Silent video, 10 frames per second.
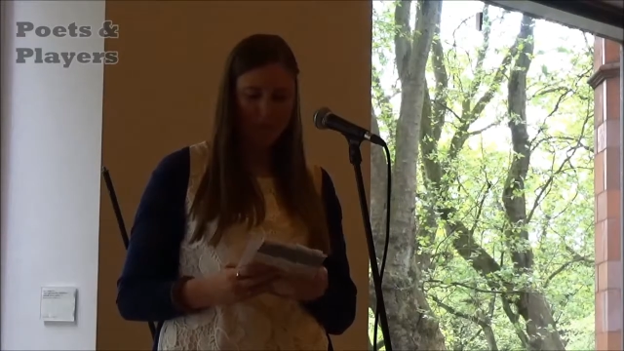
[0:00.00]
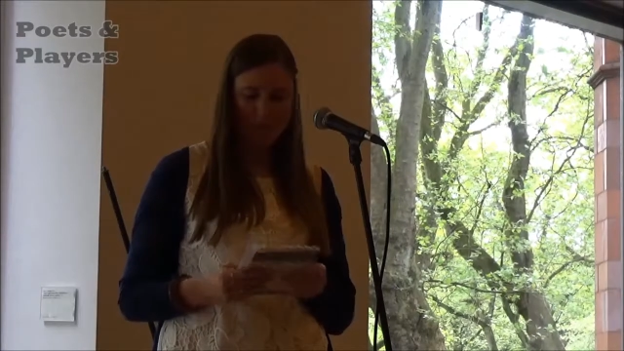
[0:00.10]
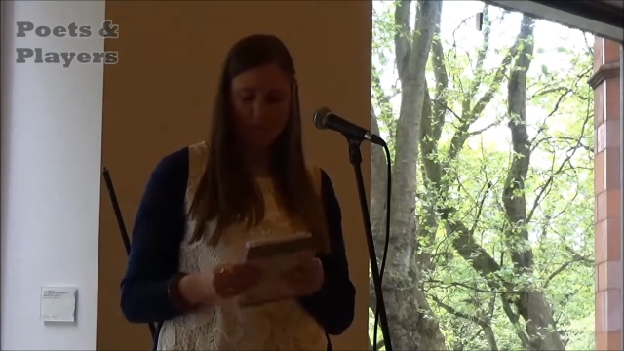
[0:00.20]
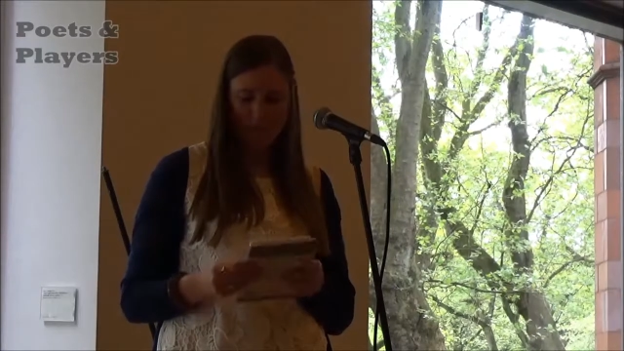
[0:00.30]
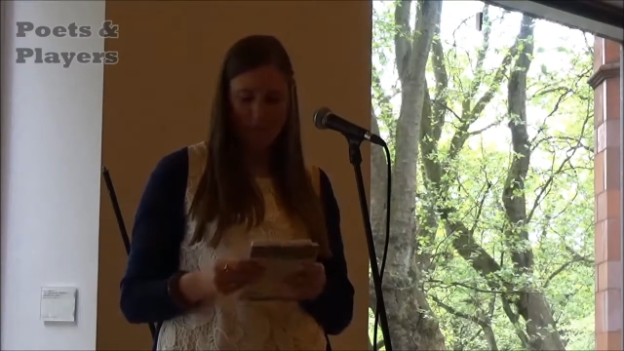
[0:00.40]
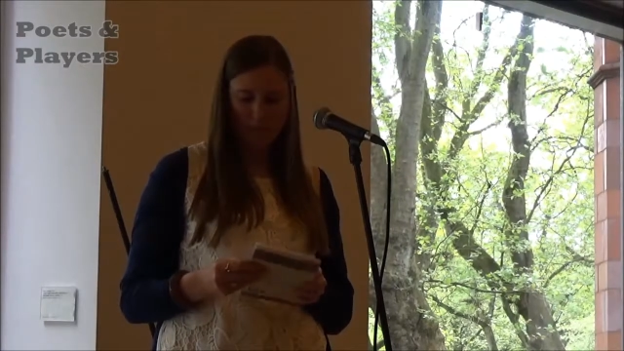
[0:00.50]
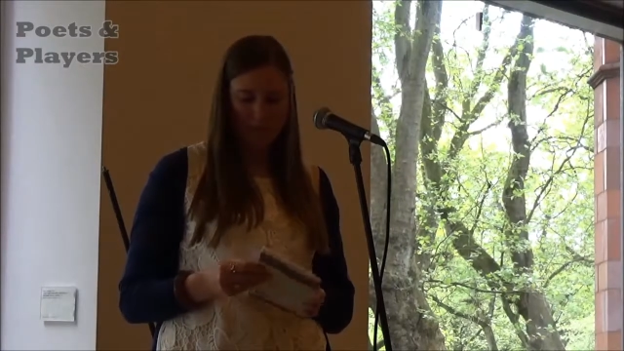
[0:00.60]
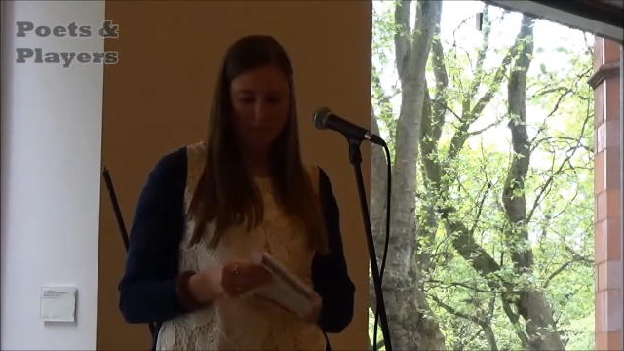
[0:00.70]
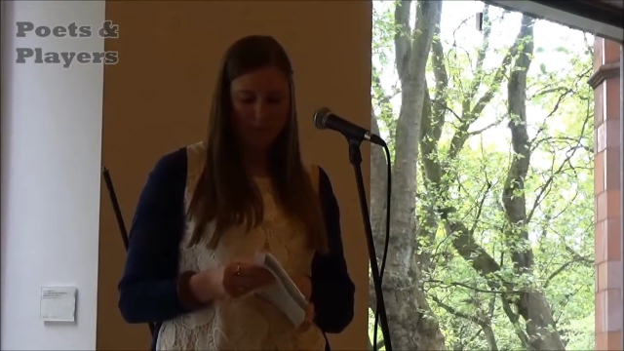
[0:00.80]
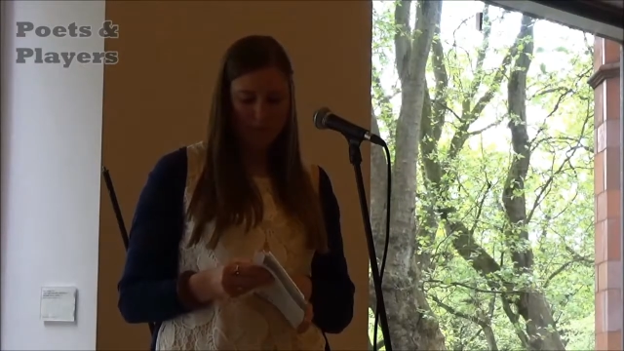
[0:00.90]

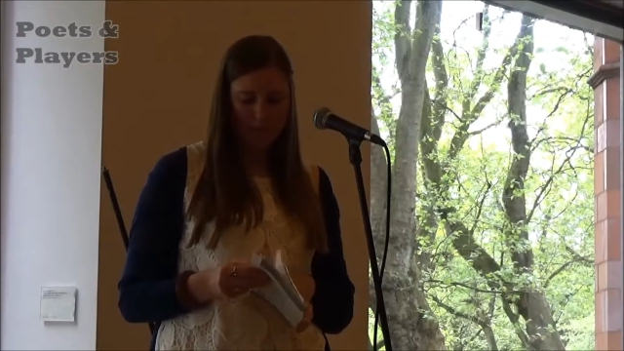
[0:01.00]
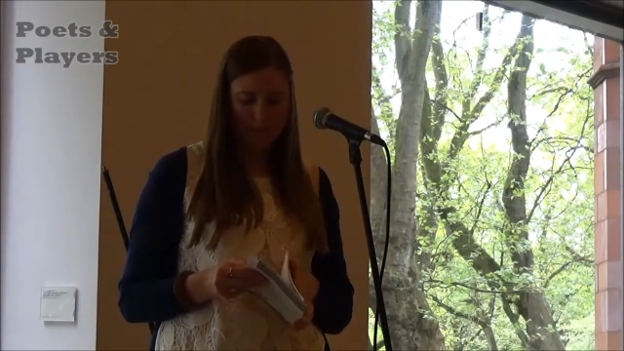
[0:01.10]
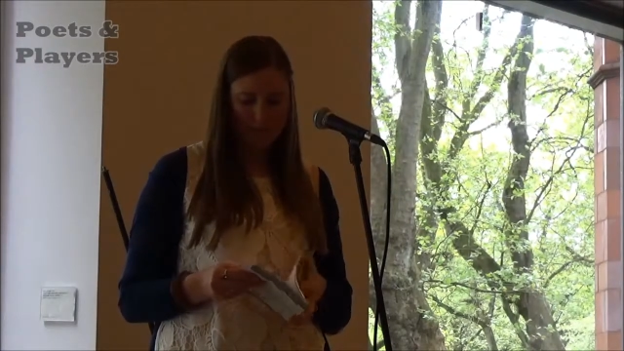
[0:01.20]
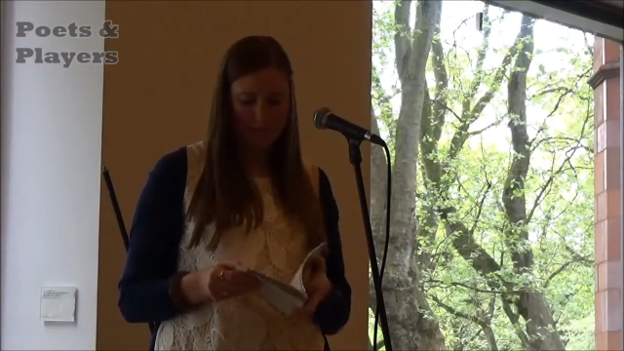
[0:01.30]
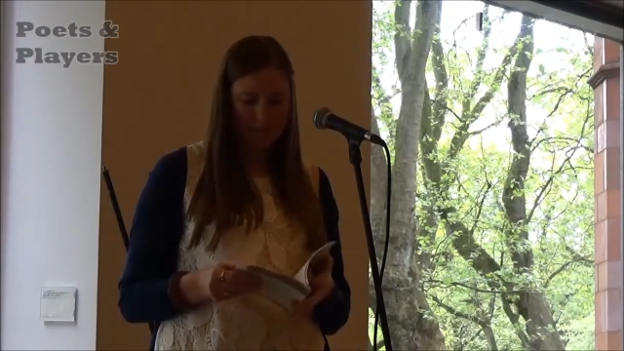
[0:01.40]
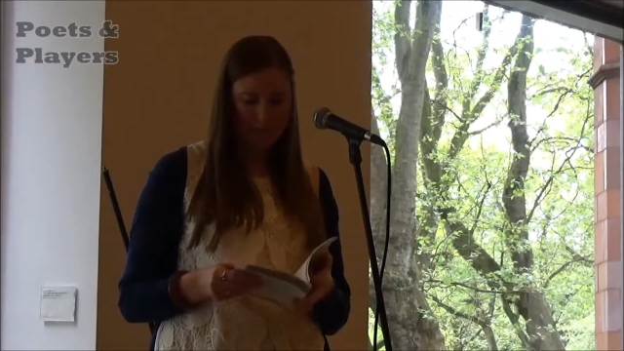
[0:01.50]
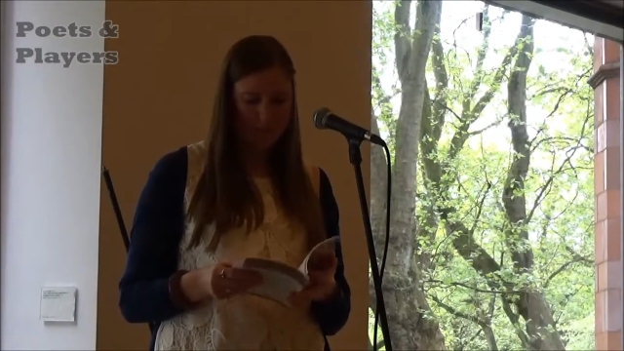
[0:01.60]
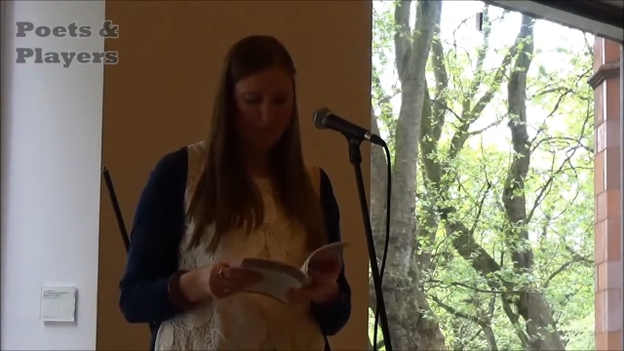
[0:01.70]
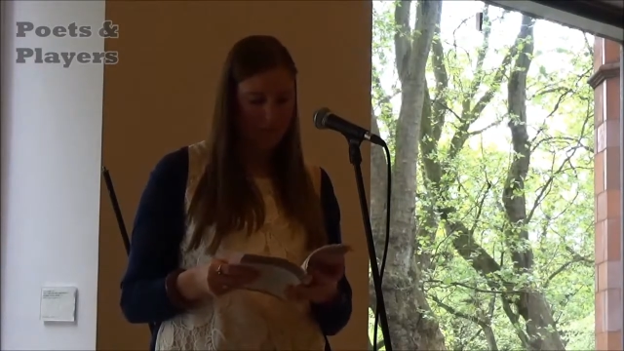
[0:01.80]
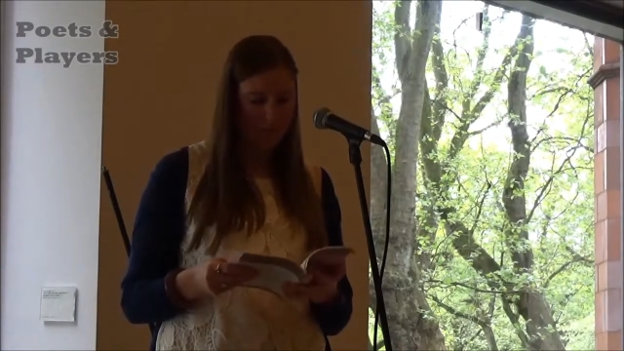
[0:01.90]

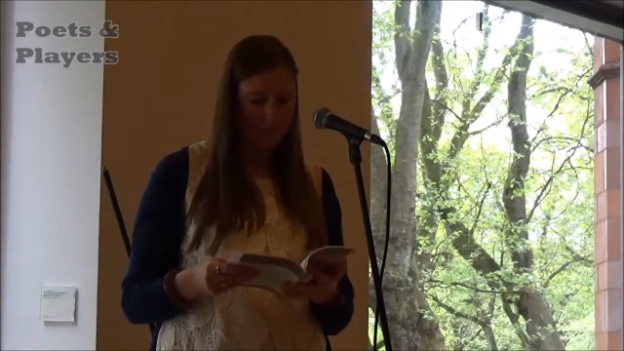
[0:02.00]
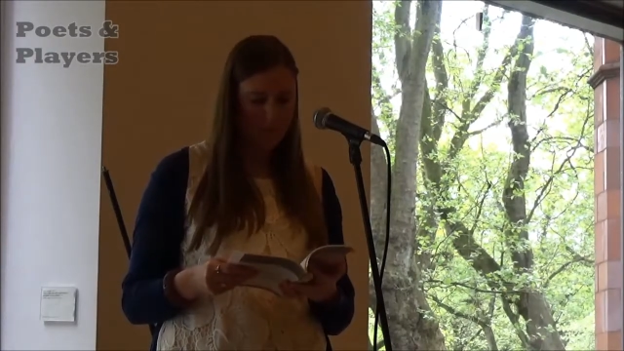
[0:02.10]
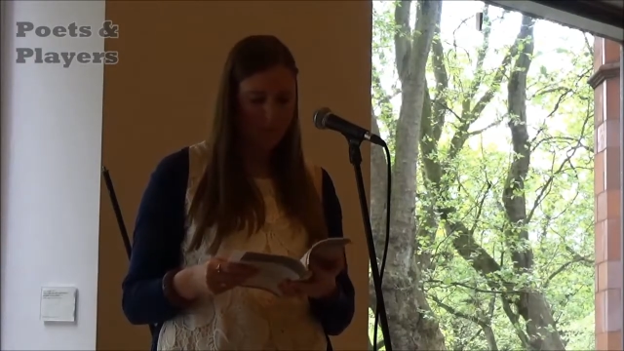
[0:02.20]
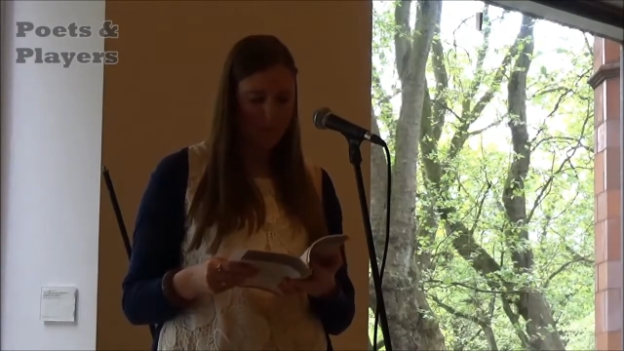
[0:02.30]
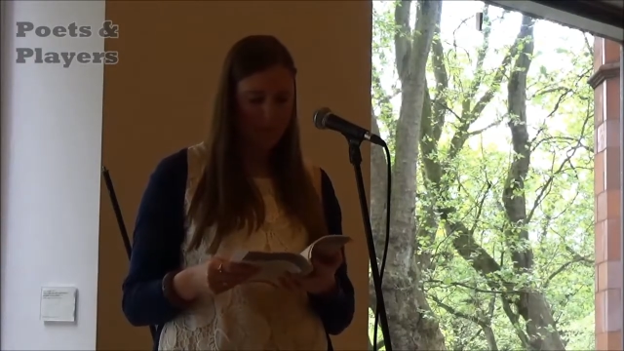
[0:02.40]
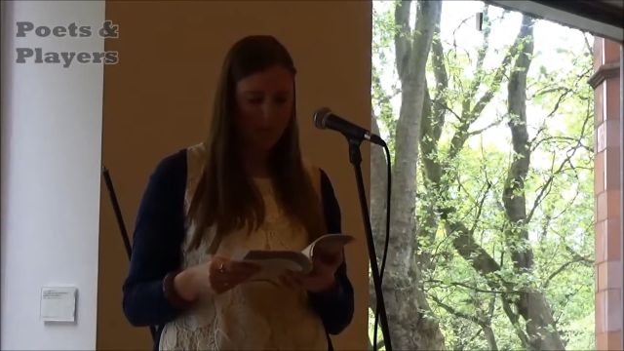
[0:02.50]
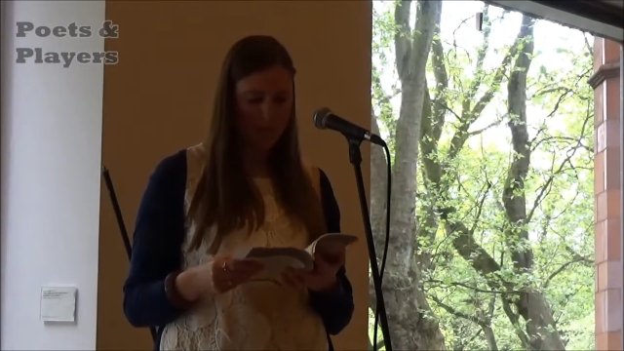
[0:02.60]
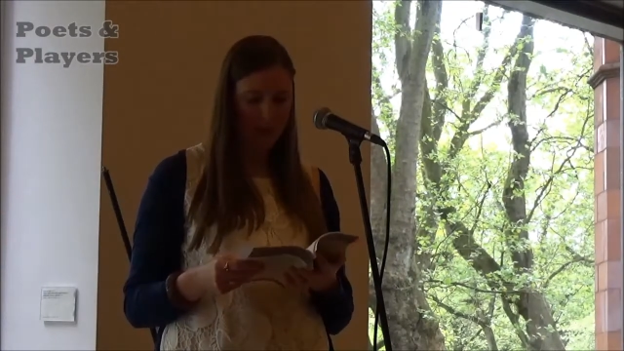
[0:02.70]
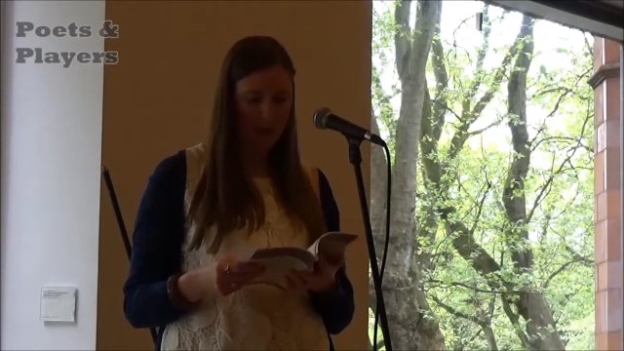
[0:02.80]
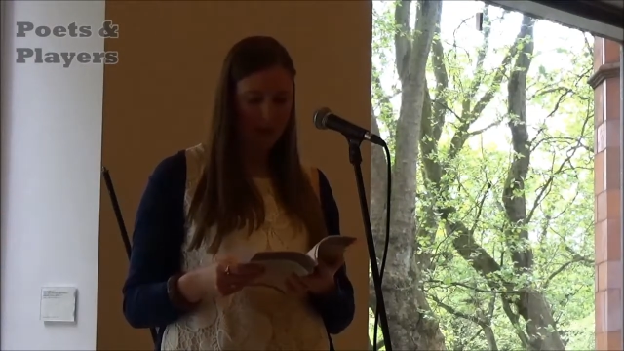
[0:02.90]

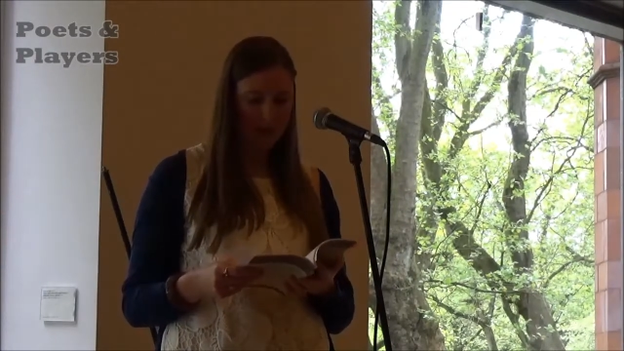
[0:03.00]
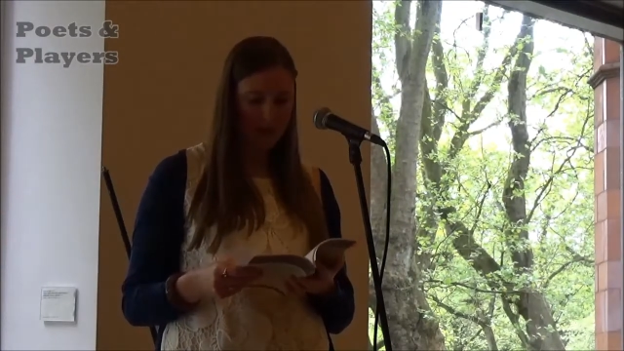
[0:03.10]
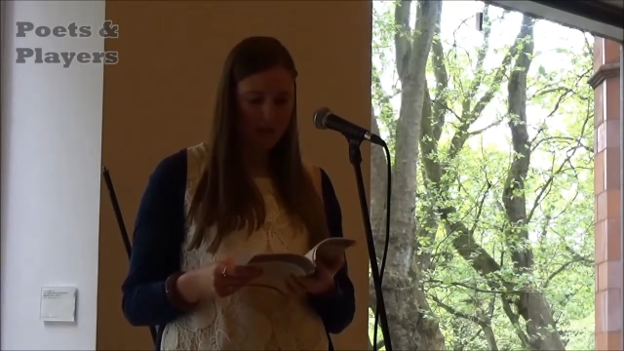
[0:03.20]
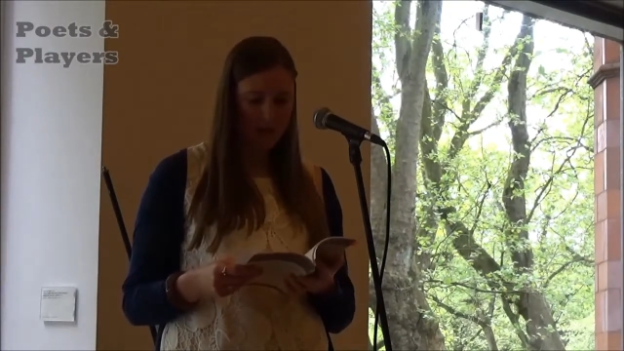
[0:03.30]
Nothing is said.